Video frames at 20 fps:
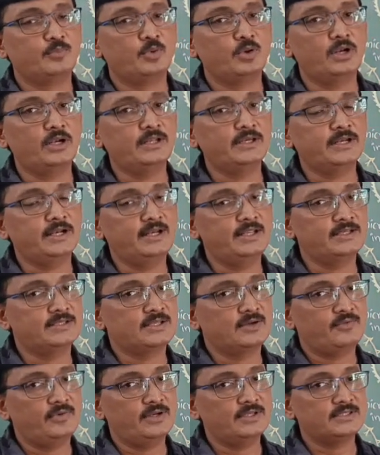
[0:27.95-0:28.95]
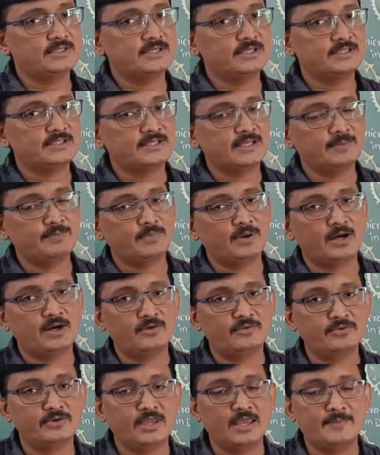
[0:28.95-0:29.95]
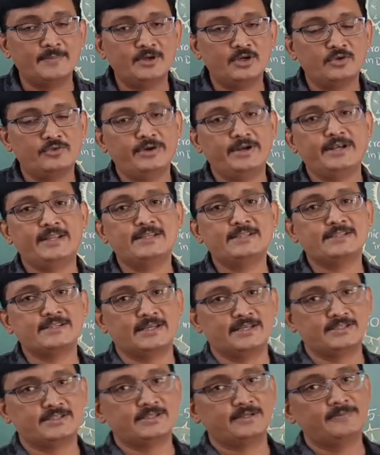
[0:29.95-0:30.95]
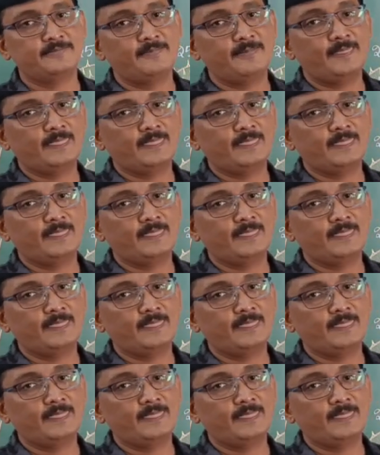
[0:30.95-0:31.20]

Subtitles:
Pollen grain is the first step of gametophytic stage,